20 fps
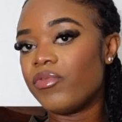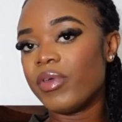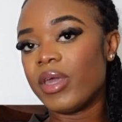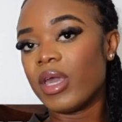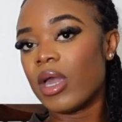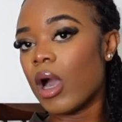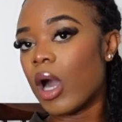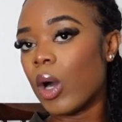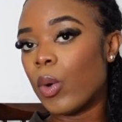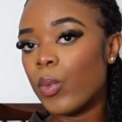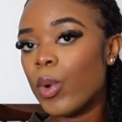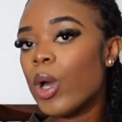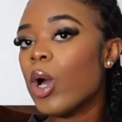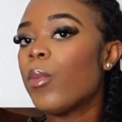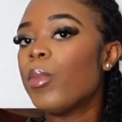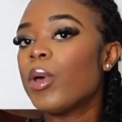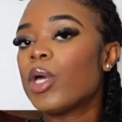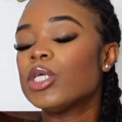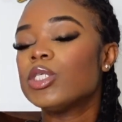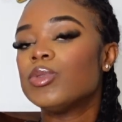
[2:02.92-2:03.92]
think I
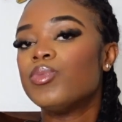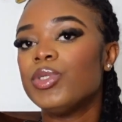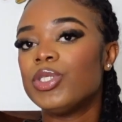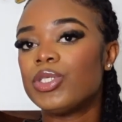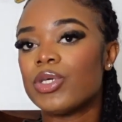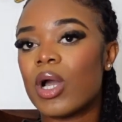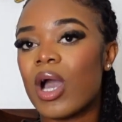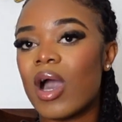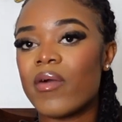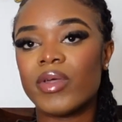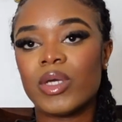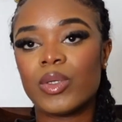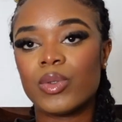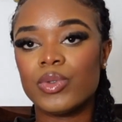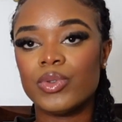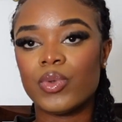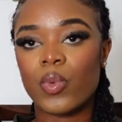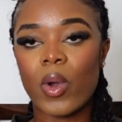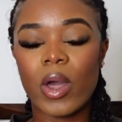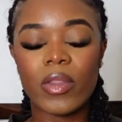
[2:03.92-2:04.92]
will because we don't have a
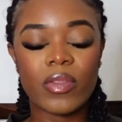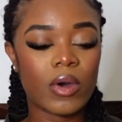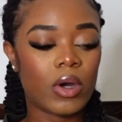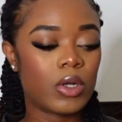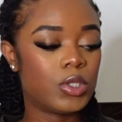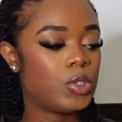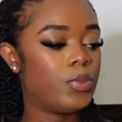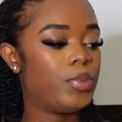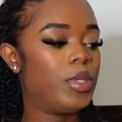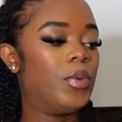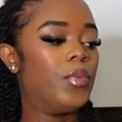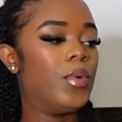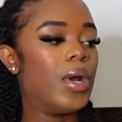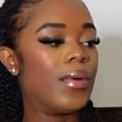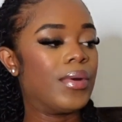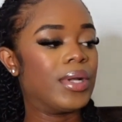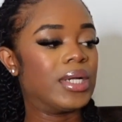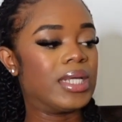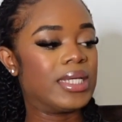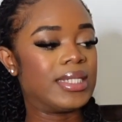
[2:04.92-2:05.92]
good weather to be
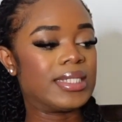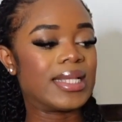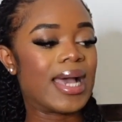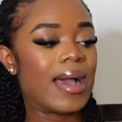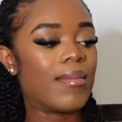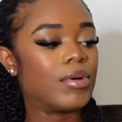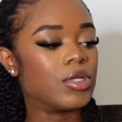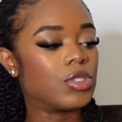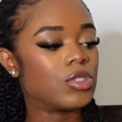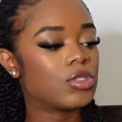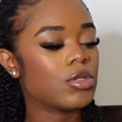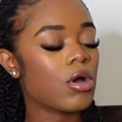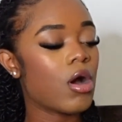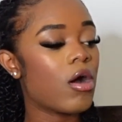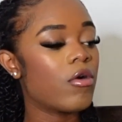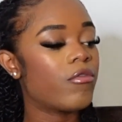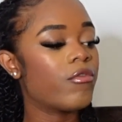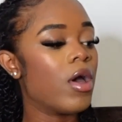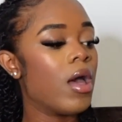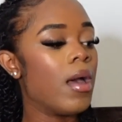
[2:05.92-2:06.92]
wearing this type of
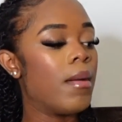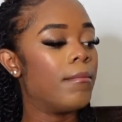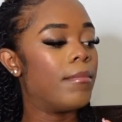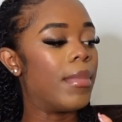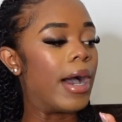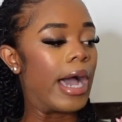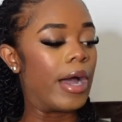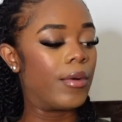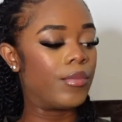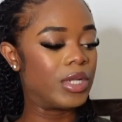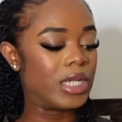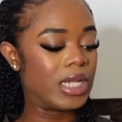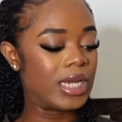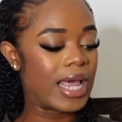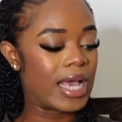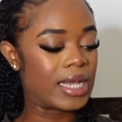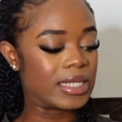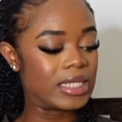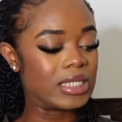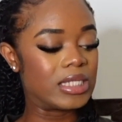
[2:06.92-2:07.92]
stuff. But I really
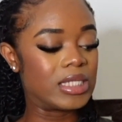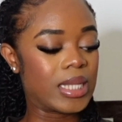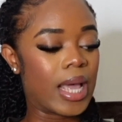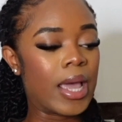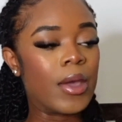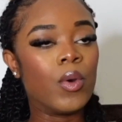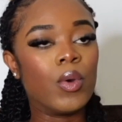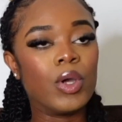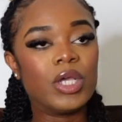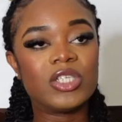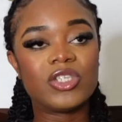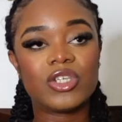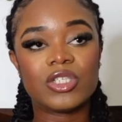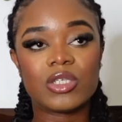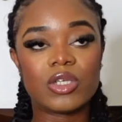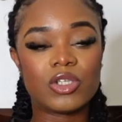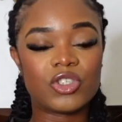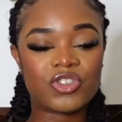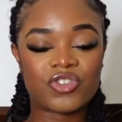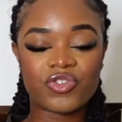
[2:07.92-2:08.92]
like this style. It's
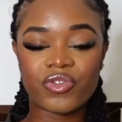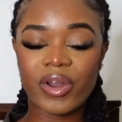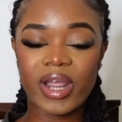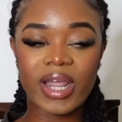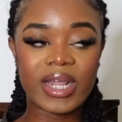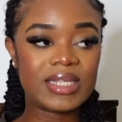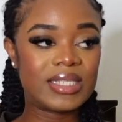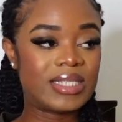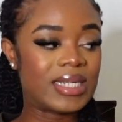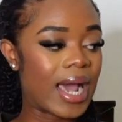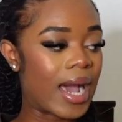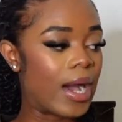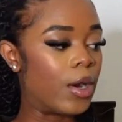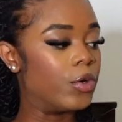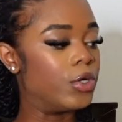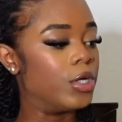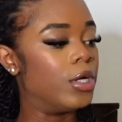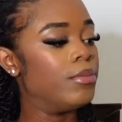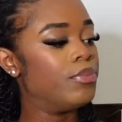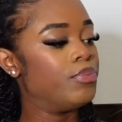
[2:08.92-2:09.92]
just a straight
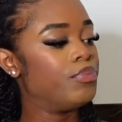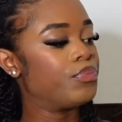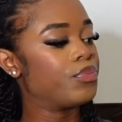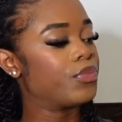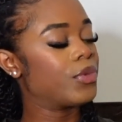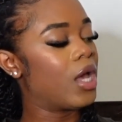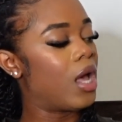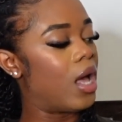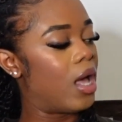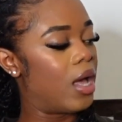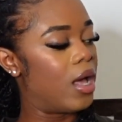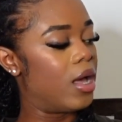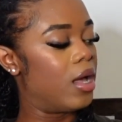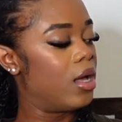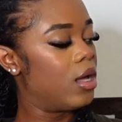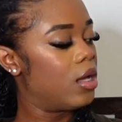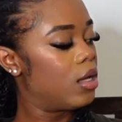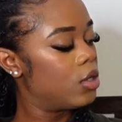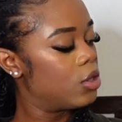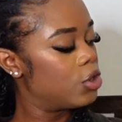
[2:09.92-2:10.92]
down uh,
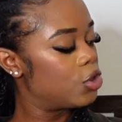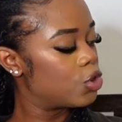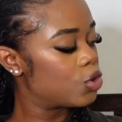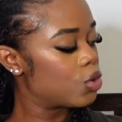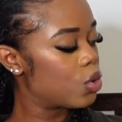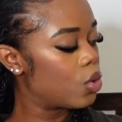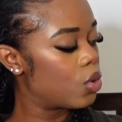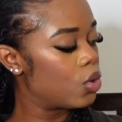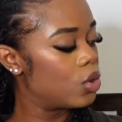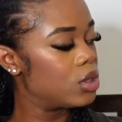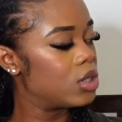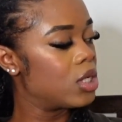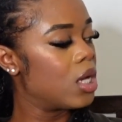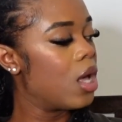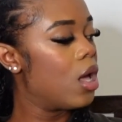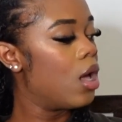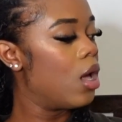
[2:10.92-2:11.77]
short.